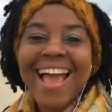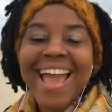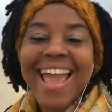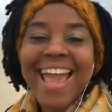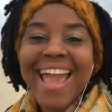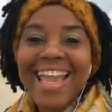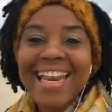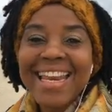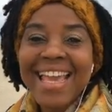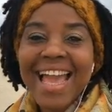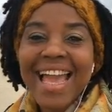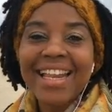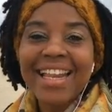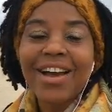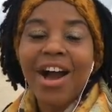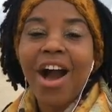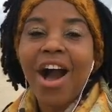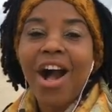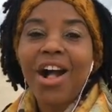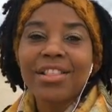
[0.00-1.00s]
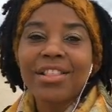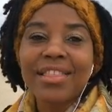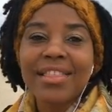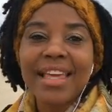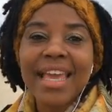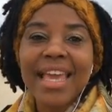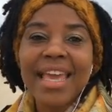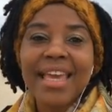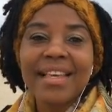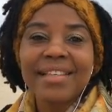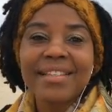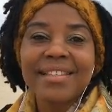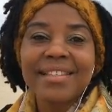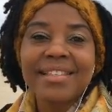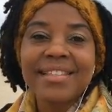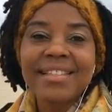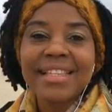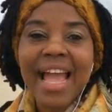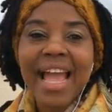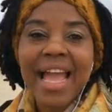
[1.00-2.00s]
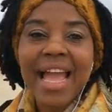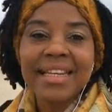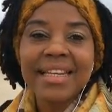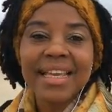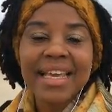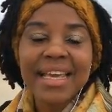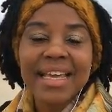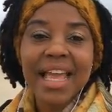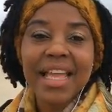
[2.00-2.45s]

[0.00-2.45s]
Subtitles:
any and all things standing